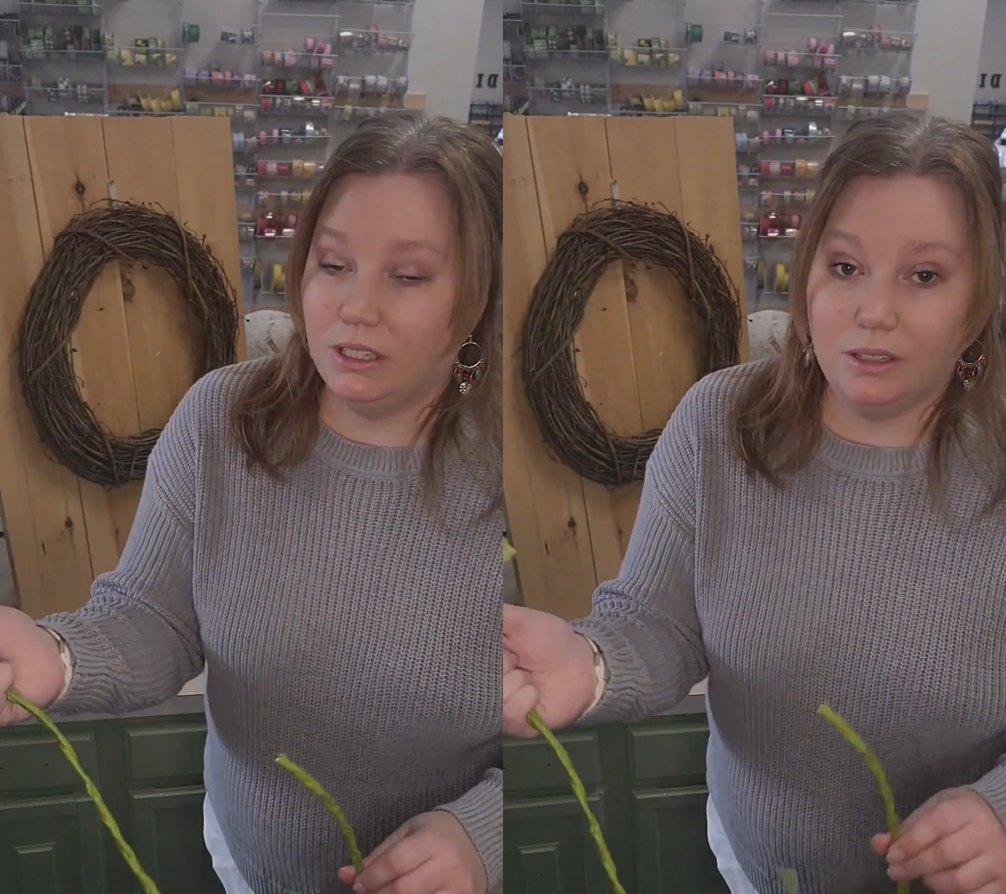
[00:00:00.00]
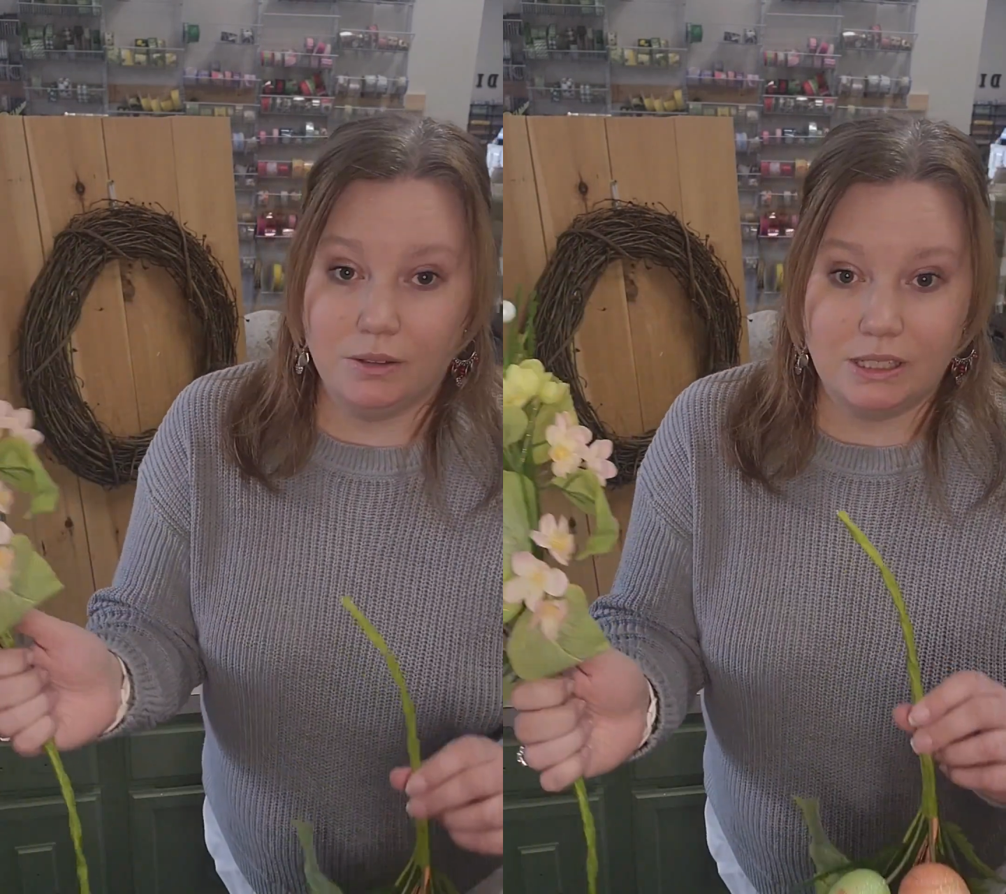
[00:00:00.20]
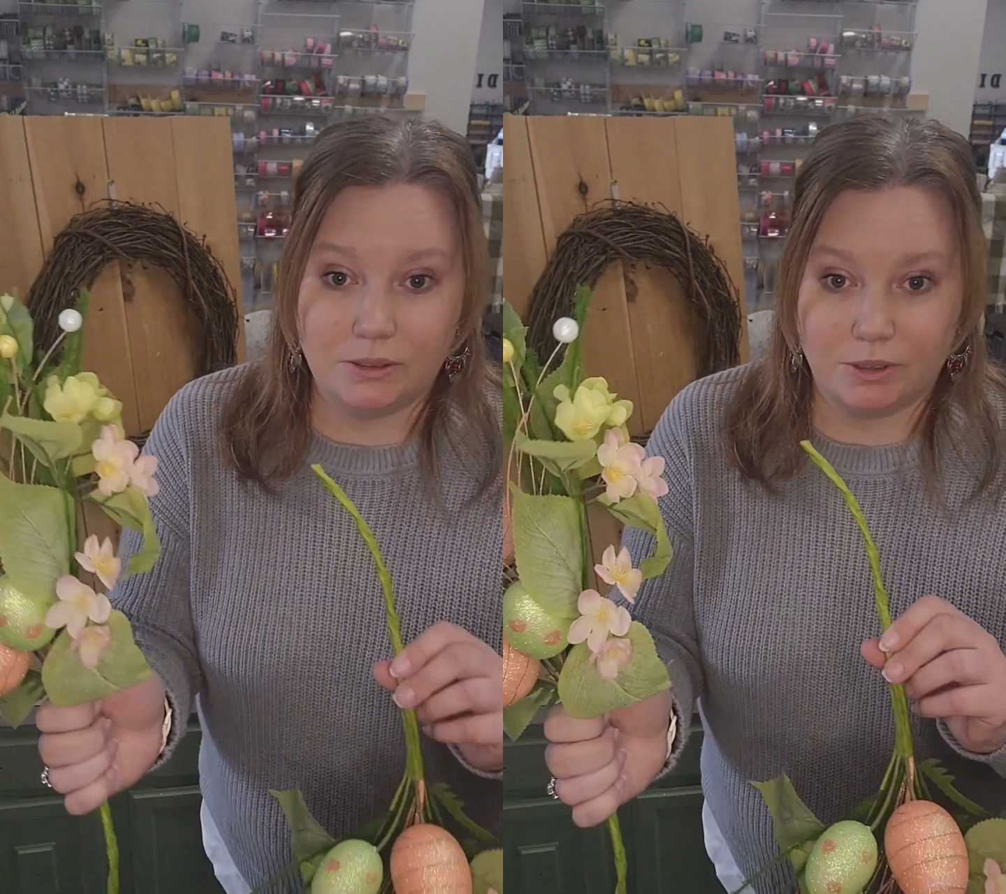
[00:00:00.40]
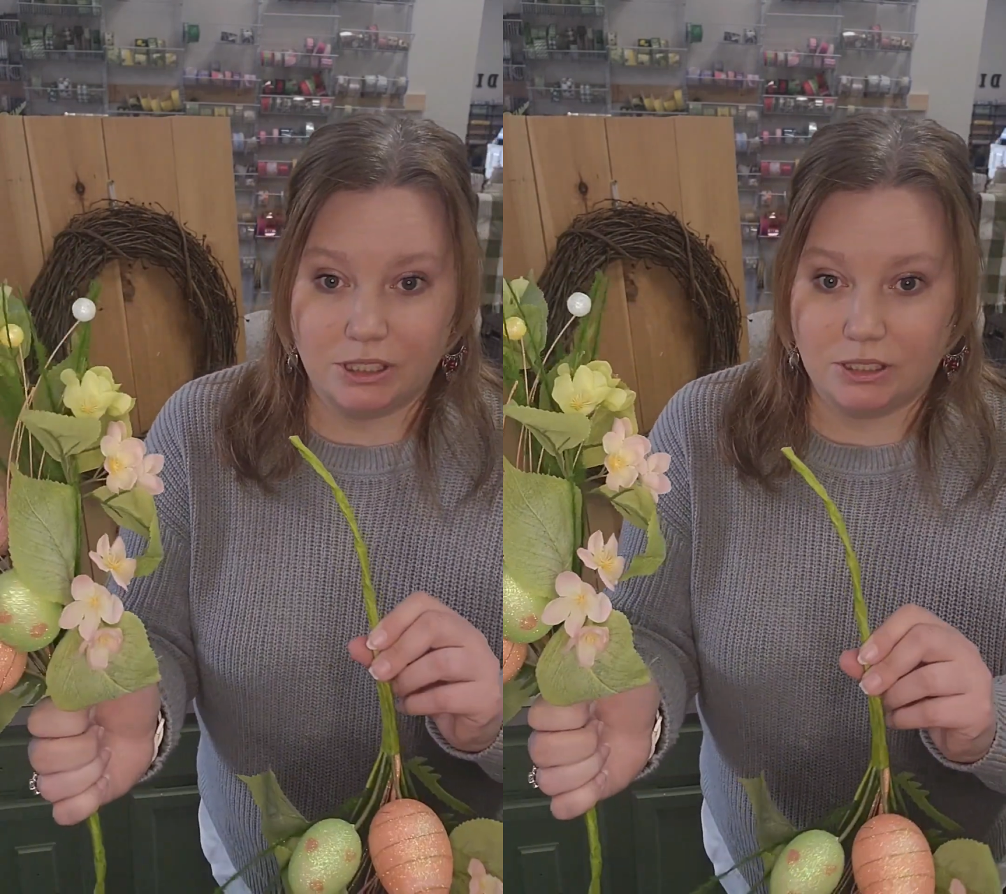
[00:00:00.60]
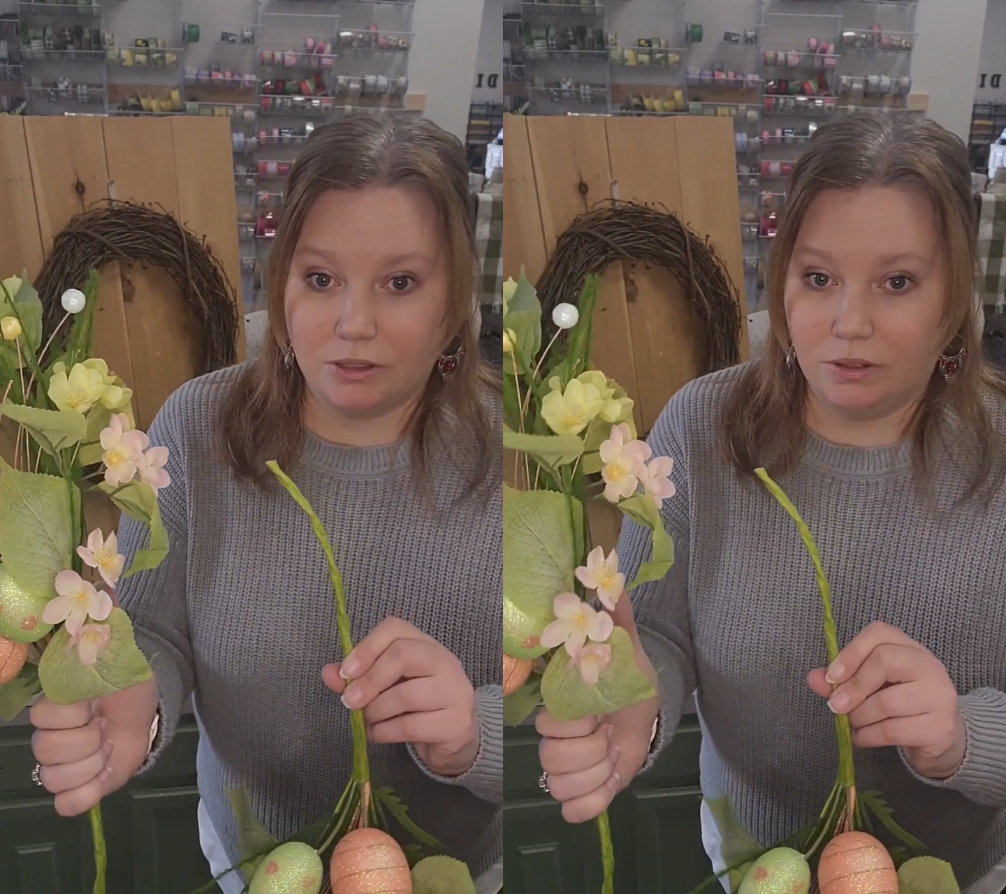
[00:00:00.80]
do is we're
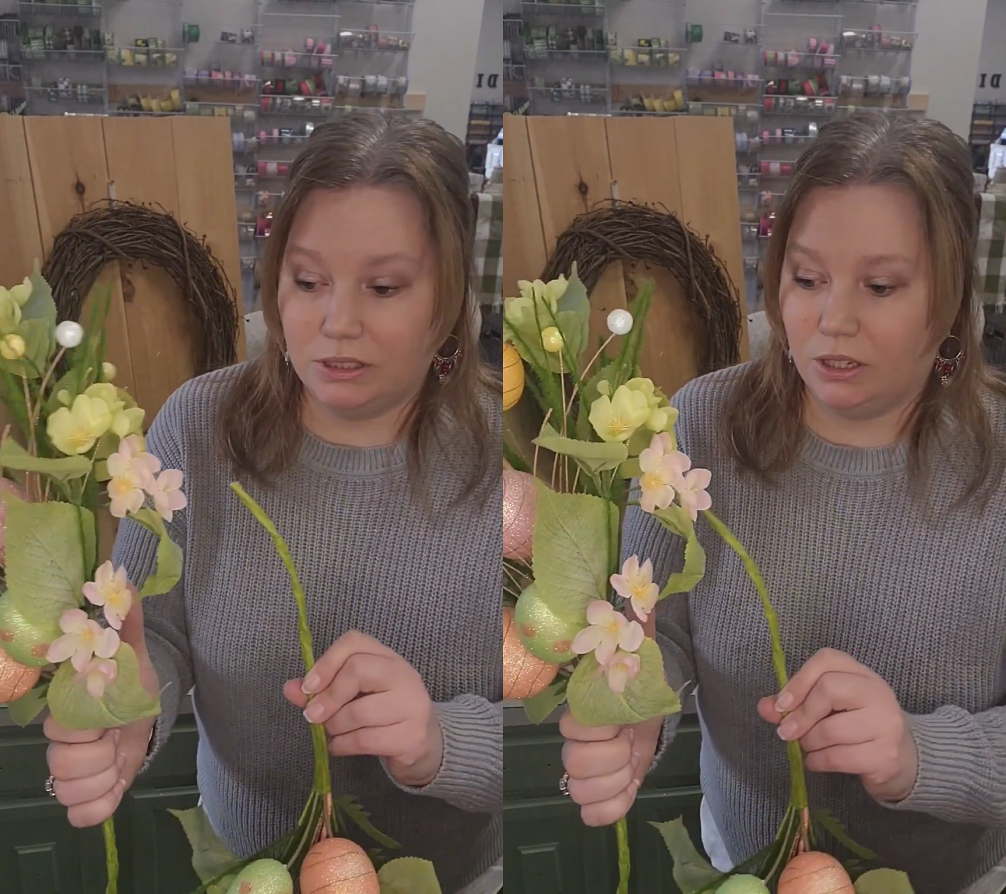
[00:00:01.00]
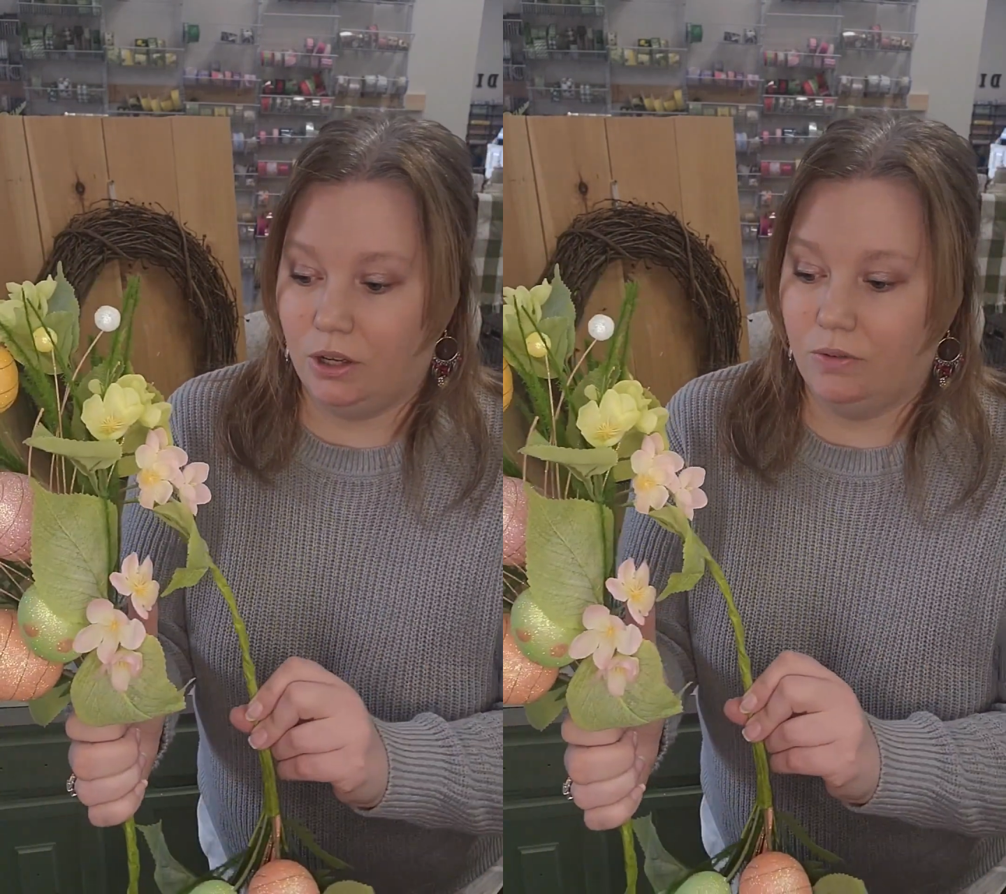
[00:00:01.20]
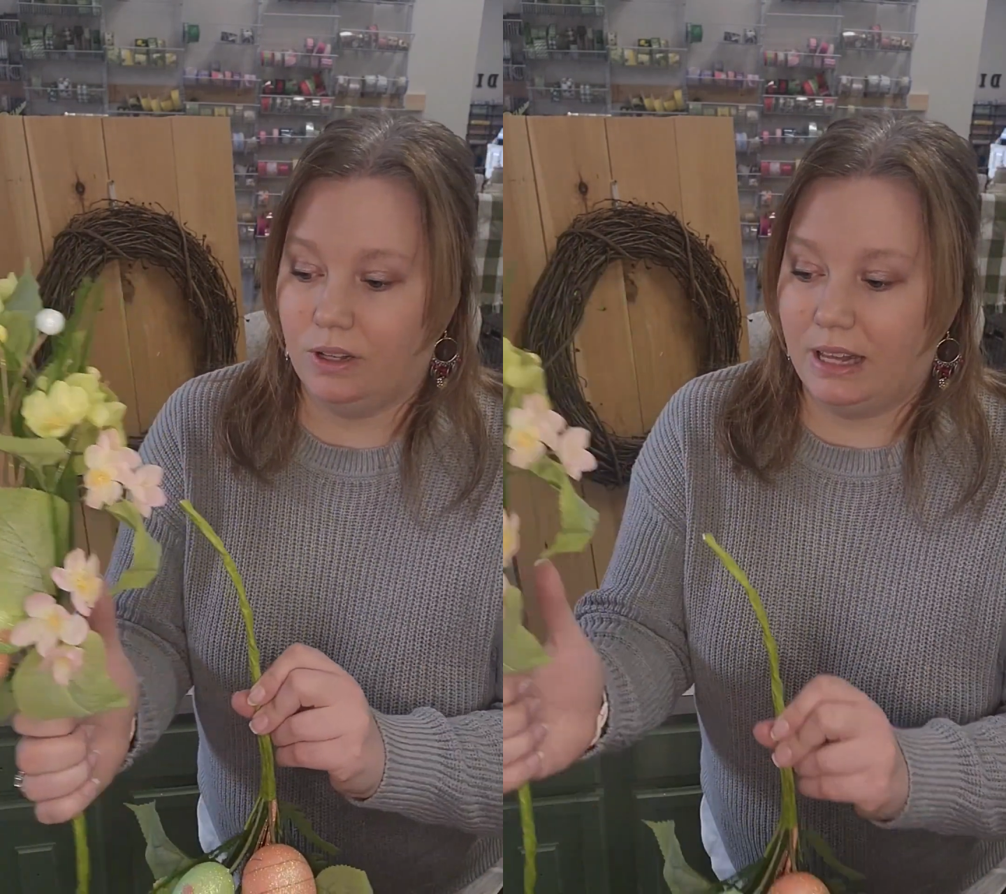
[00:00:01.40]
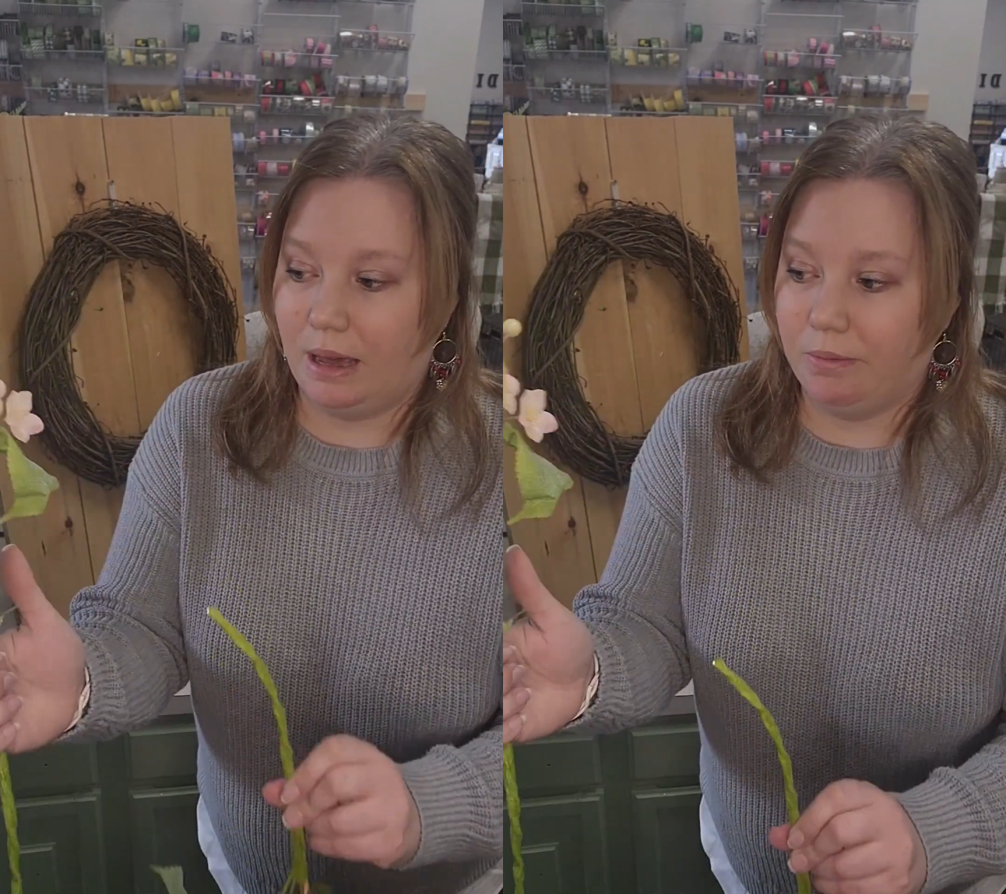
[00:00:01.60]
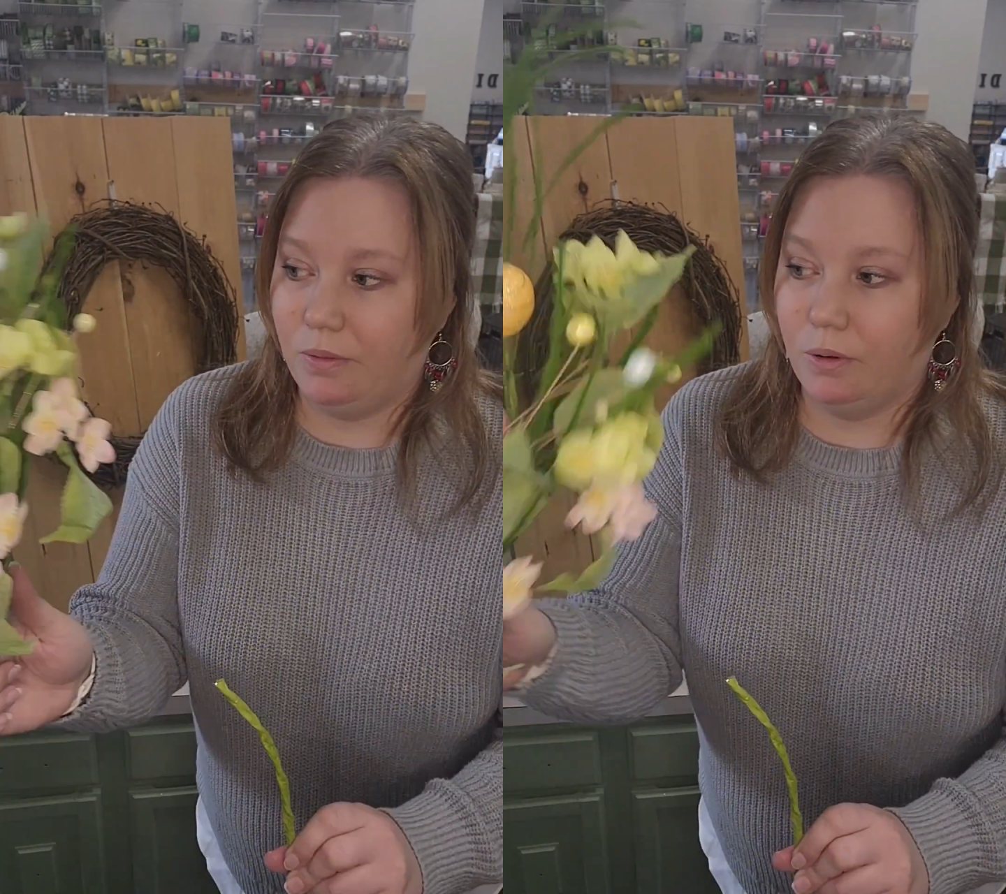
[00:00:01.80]
just going to overlap them.